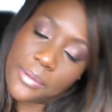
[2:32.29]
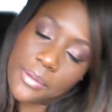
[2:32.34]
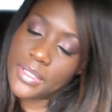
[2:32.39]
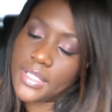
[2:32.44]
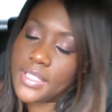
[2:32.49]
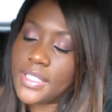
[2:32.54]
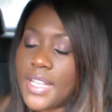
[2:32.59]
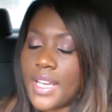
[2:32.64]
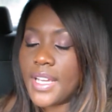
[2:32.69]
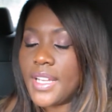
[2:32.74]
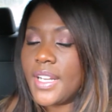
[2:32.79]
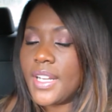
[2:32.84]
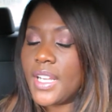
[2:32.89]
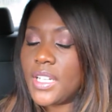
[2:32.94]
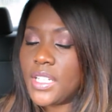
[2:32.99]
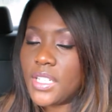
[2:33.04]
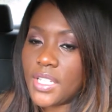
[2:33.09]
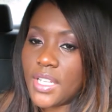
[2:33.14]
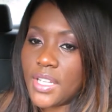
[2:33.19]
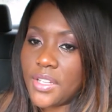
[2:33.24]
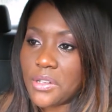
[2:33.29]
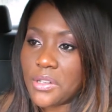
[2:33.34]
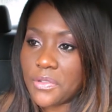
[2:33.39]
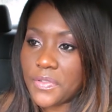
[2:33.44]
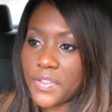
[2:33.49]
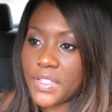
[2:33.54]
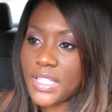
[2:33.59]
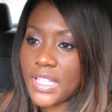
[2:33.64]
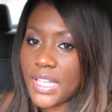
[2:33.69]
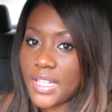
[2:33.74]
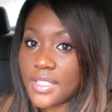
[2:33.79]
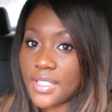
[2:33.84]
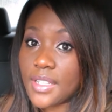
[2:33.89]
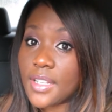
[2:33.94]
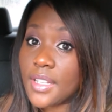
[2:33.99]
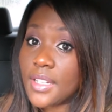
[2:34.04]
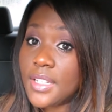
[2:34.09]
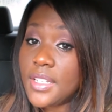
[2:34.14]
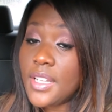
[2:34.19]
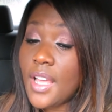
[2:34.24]
it was dead. I just get nervous that it's
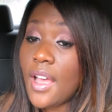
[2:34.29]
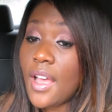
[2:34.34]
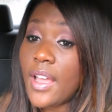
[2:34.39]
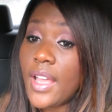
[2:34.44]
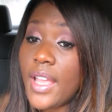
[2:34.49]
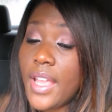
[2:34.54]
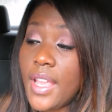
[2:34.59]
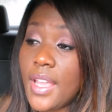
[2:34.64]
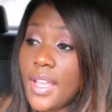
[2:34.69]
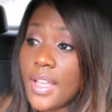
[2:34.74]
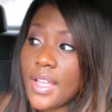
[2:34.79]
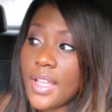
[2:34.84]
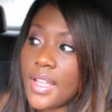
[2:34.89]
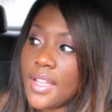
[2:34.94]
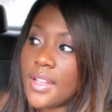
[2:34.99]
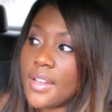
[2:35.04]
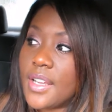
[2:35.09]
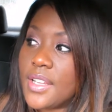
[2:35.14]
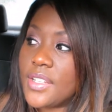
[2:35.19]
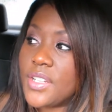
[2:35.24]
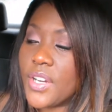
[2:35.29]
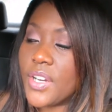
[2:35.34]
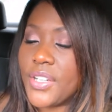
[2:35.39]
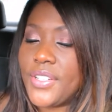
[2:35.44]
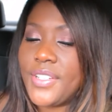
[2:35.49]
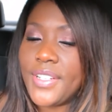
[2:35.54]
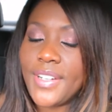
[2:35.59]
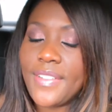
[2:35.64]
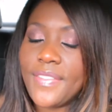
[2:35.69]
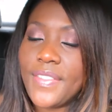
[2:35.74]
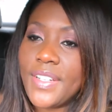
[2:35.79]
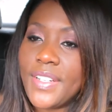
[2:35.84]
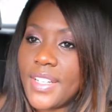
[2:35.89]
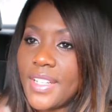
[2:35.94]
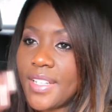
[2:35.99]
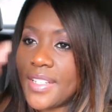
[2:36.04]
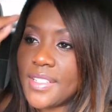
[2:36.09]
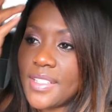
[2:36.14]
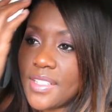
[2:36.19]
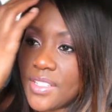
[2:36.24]
gonna die. And I charge it every
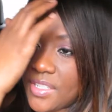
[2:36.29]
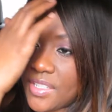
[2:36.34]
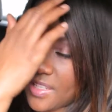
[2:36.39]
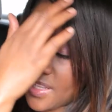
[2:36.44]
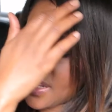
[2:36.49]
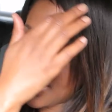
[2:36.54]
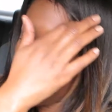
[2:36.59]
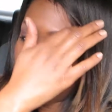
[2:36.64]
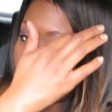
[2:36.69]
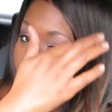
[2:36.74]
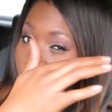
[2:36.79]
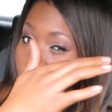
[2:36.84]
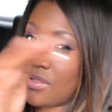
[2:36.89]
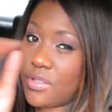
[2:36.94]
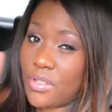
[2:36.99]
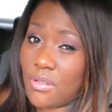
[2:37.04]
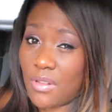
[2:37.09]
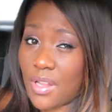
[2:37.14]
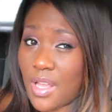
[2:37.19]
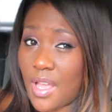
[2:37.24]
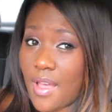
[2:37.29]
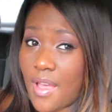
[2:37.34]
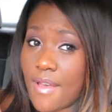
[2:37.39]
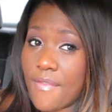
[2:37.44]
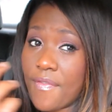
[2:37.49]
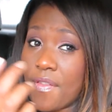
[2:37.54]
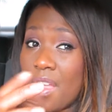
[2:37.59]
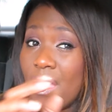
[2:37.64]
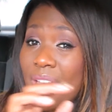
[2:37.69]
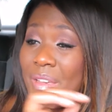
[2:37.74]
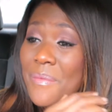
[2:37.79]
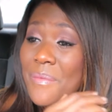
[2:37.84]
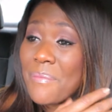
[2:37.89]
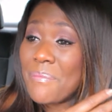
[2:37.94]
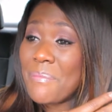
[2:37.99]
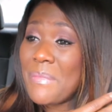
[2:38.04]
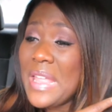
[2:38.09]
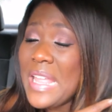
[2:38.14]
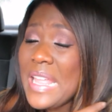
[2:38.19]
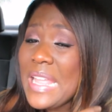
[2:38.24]
night because it should last about two and a half,
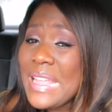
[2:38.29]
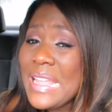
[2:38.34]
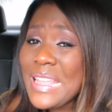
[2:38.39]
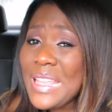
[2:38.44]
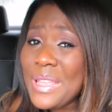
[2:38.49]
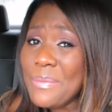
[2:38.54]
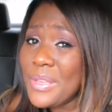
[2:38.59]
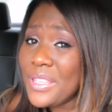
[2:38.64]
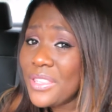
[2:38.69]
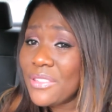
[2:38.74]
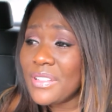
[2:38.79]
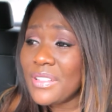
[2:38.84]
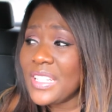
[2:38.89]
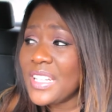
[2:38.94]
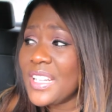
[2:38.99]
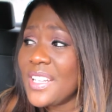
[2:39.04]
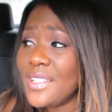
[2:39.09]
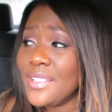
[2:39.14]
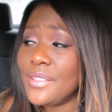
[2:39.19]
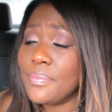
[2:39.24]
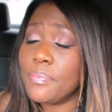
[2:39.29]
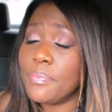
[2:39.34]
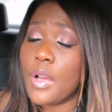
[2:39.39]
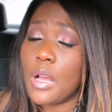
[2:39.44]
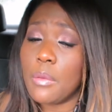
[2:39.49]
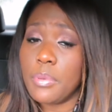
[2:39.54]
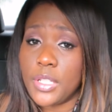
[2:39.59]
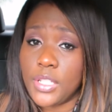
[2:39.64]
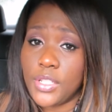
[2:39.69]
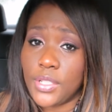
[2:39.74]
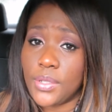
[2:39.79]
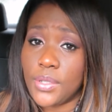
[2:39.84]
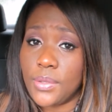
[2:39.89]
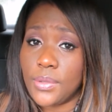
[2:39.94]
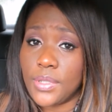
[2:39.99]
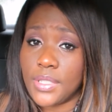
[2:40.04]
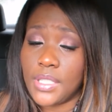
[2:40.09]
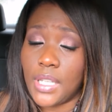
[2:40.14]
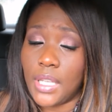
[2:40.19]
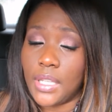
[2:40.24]
maybe three days, probably two,
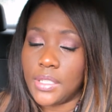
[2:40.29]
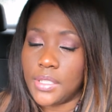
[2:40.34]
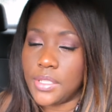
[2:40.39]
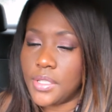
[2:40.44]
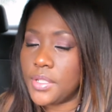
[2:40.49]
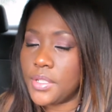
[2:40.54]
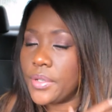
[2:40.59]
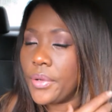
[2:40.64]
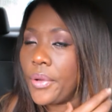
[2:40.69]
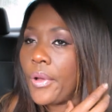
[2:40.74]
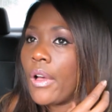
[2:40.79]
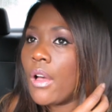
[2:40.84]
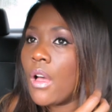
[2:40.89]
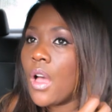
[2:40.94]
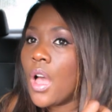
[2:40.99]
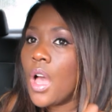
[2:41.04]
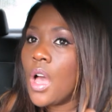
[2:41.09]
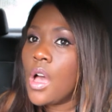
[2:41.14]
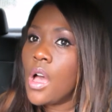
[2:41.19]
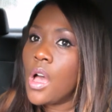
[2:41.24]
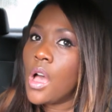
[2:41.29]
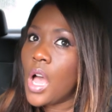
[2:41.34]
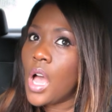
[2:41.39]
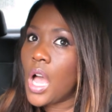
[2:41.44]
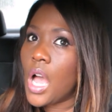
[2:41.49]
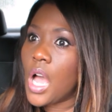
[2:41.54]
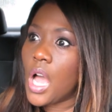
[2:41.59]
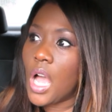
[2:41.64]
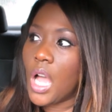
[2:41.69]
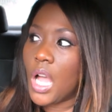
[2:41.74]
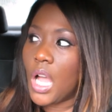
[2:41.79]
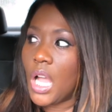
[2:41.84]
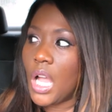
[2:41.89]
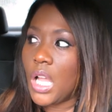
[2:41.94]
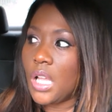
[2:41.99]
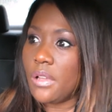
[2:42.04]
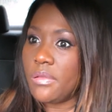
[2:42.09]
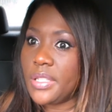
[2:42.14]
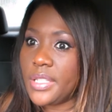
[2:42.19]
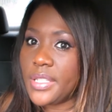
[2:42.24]
a solid two.
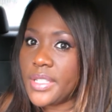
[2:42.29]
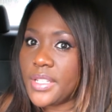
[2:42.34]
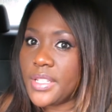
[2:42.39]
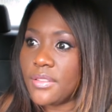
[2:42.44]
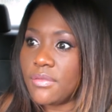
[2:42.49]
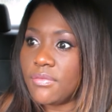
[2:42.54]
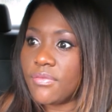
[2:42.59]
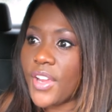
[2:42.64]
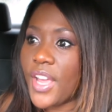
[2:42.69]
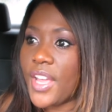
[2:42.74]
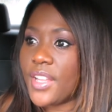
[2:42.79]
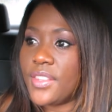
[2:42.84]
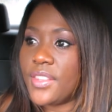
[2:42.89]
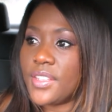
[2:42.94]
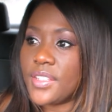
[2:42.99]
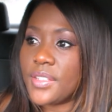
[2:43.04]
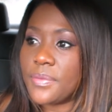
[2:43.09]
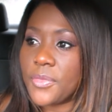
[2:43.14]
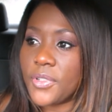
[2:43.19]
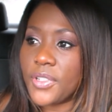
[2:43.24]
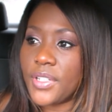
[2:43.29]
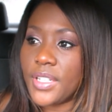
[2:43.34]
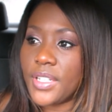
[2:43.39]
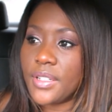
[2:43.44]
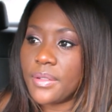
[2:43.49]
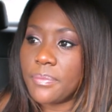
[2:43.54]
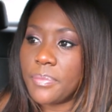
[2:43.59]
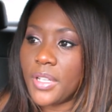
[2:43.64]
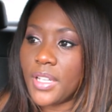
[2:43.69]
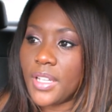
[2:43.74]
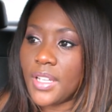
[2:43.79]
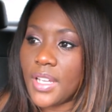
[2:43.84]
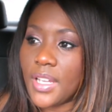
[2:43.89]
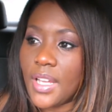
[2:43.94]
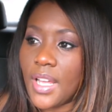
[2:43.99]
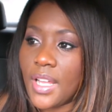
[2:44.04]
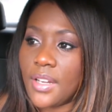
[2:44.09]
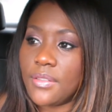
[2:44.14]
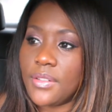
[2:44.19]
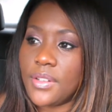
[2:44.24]
It was still red this morning, but
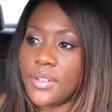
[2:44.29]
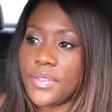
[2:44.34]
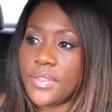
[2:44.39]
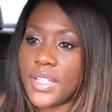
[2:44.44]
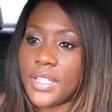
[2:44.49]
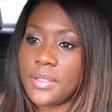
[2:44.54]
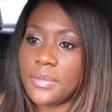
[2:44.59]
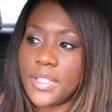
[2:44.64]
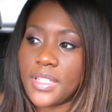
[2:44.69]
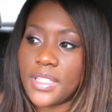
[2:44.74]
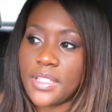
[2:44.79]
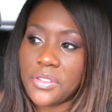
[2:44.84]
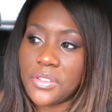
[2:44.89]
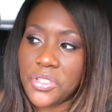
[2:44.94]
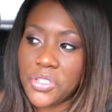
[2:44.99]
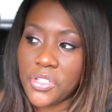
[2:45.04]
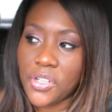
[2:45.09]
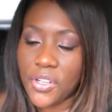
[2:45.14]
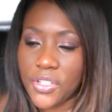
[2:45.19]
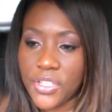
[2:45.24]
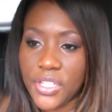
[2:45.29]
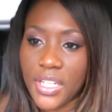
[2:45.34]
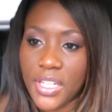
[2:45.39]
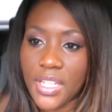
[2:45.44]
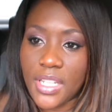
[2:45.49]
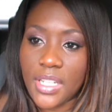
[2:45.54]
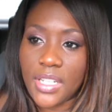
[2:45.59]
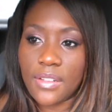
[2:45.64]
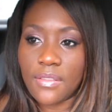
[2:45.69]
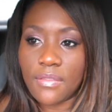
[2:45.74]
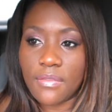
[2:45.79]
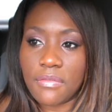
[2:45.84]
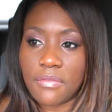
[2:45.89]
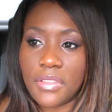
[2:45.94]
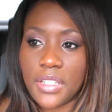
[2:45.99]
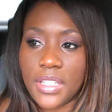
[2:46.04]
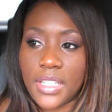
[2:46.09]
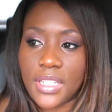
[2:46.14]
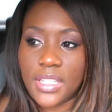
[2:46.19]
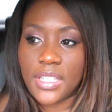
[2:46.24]
I don't know if that's because I was charging it and it
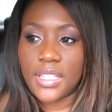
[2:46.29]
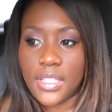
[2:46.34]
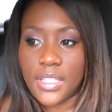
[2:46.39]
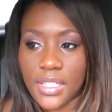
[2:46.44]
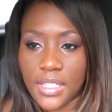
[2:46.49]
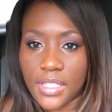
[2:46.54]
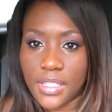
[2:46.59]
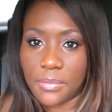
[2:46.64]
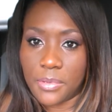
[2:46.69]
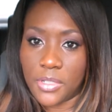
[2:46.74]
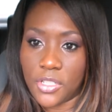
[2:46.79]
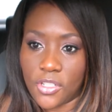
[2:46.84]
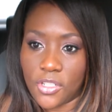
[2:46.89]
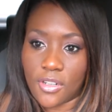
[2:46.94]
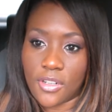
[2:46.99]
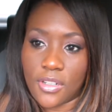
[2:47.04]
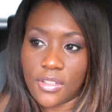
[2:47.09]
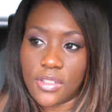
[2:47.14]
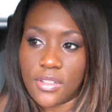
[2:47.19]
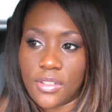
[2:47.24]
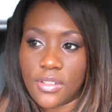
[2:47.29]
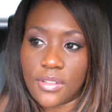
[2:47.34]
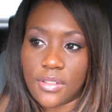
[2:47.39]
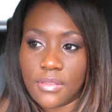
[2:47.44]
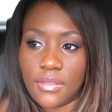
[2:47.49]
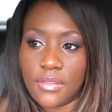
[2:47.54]
really didn't need to be charged.